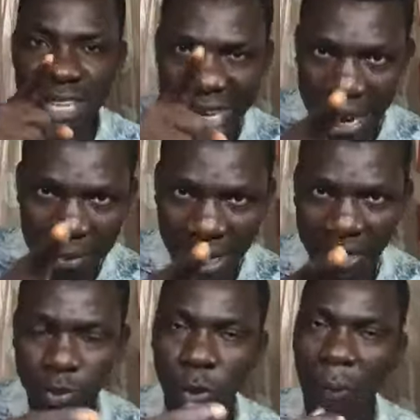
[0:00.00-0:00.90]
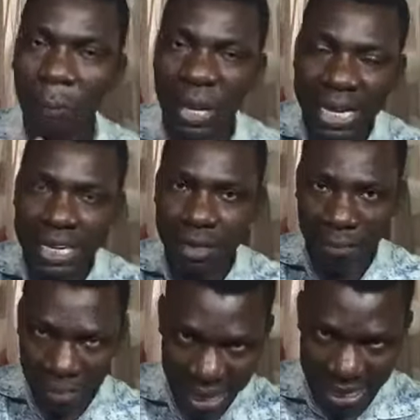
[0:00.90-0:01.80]
camera to pick
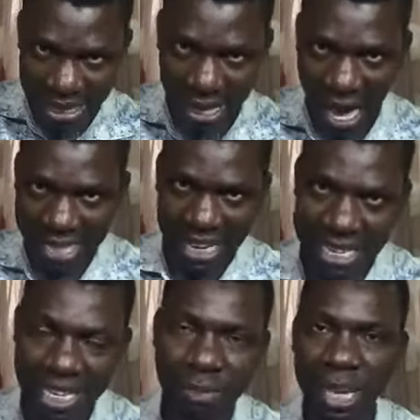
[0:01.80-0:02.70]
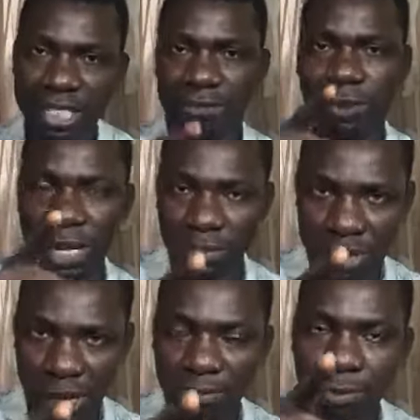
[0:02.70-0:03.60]
me as an image for
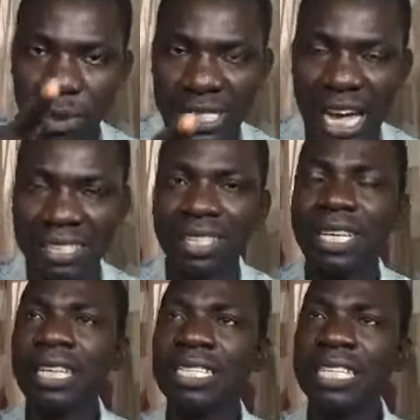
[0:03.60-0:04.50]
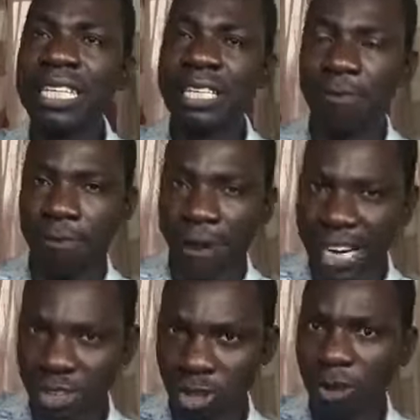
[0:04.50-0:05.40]
himself was that the
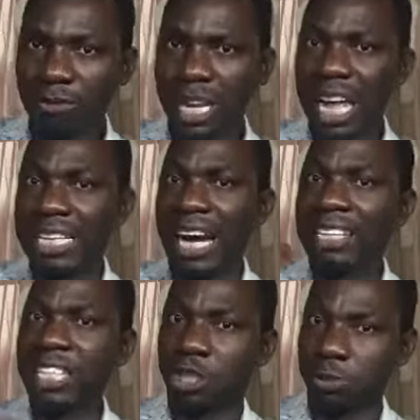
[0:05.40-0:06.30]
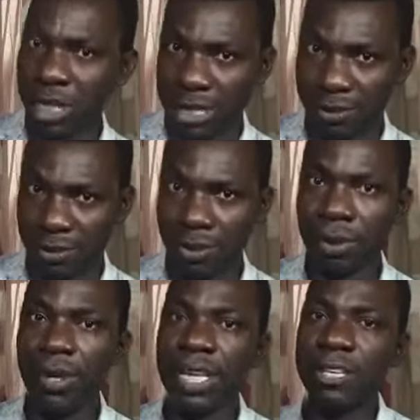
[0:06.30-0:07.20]
reflection of the light that reached me
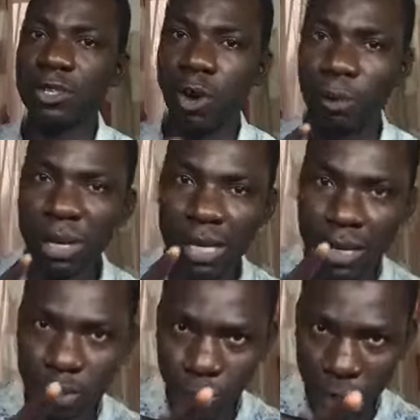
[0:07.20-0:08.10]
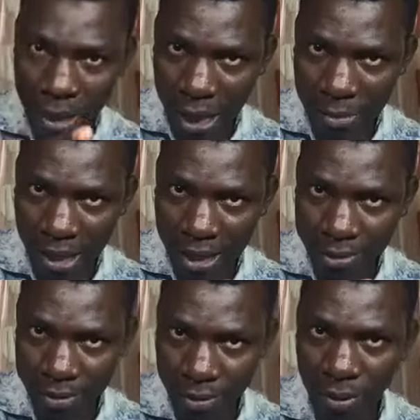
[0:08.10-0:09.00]
is coming into the camera.
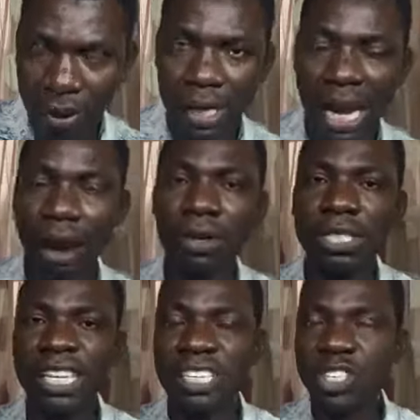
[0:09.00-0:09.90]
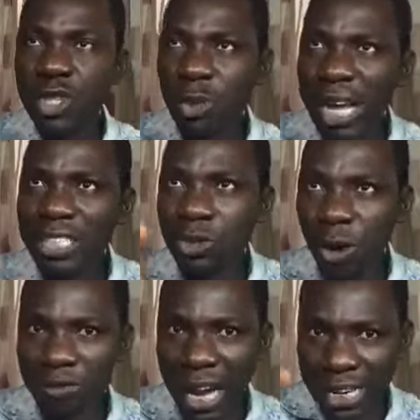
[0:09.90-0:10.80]
Now, the strength
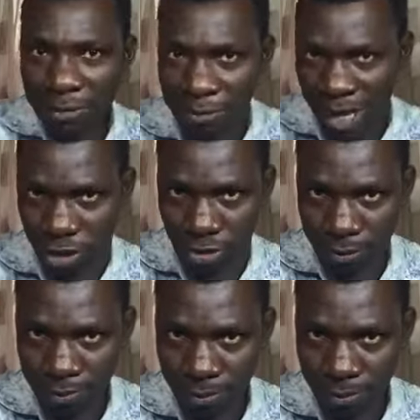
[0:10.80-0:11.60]
of the reflection